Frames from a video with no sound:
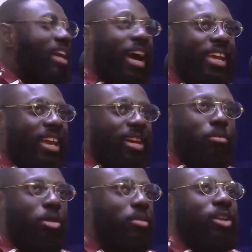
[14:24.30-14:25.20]
near there and your
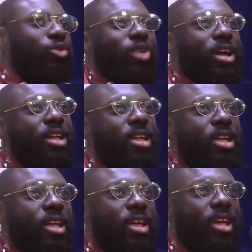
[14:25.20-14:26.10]
mommy get
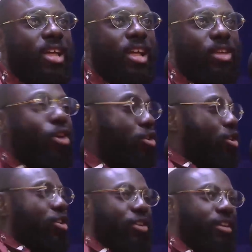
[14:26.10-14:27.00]
one.
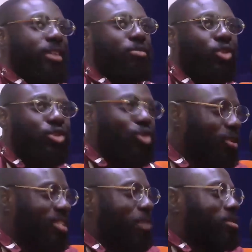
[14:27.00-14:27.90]
Young, because of
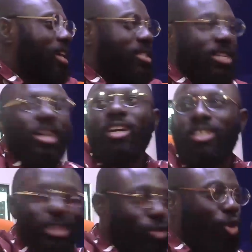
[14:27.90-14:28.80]
Snapchat,
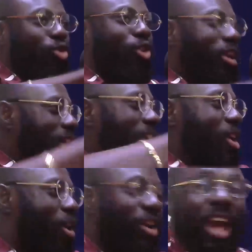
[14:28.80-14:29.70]
TikTok, or yeah,
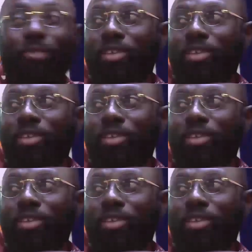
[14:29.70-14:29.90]
or you are